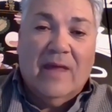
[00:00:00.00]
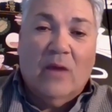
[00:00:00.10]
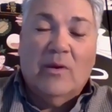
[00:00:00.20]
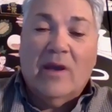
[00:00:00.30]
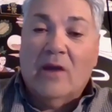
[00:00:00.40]

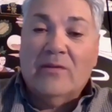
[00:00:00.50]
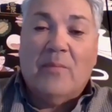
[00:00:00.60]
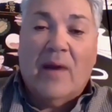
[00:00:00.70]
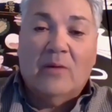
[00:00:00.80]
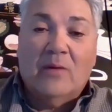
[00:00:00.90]
that we are
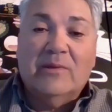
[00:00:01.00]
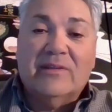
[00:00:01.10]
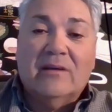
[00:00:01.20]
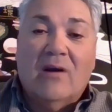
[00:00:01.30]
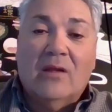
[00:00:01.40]
the power
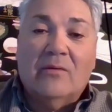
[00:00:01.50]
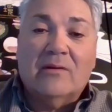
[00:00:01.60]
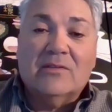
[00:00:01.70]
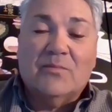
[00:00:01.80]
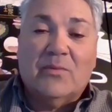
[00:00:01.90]
within
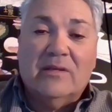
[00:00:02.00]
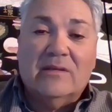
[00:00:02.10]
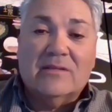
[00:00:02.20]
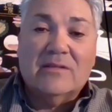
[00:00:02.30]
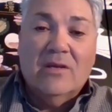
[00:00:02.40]
Colorado
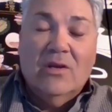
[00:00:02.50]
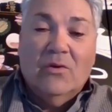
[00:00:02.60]
Springs.